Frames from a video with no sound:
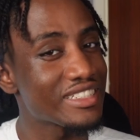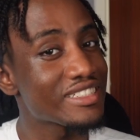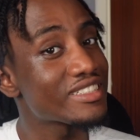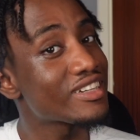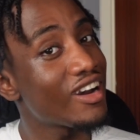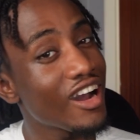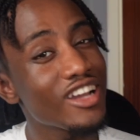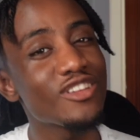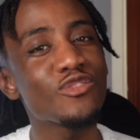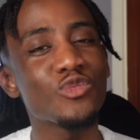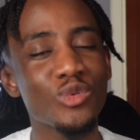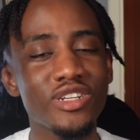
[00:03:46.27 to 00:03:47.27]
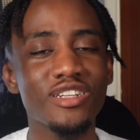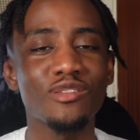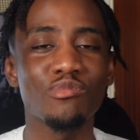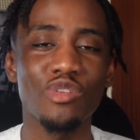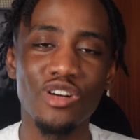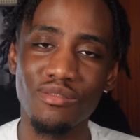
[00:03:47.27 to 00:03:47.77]
it's kind of
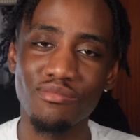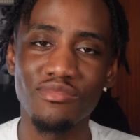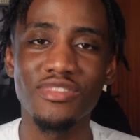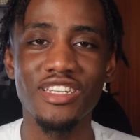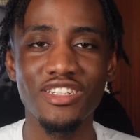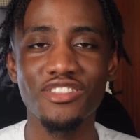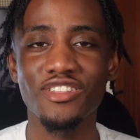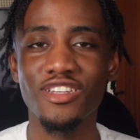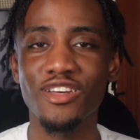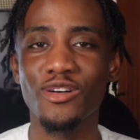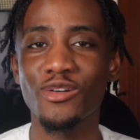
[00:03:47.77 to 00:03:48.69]
weird, but each to their